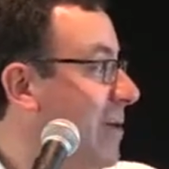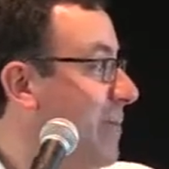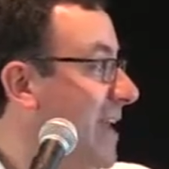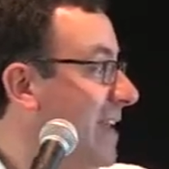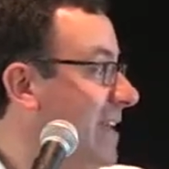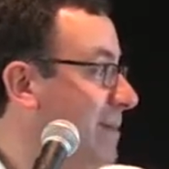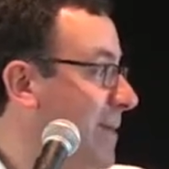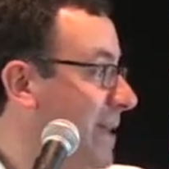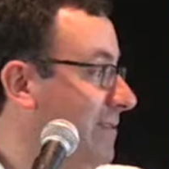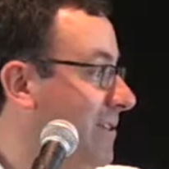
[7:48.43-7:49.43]
embedded in
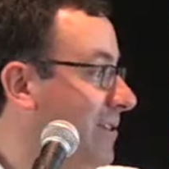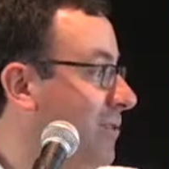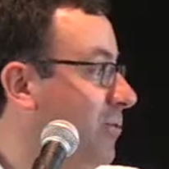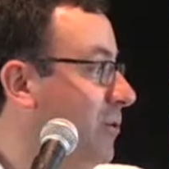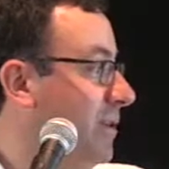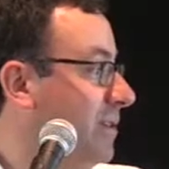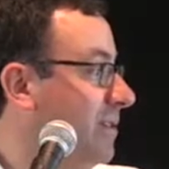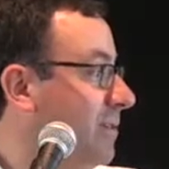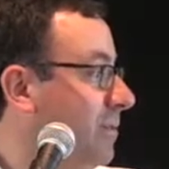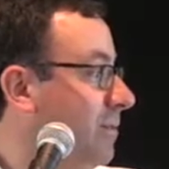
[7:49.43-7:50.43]
many of these
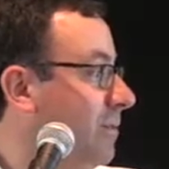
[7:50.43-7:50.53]
tools.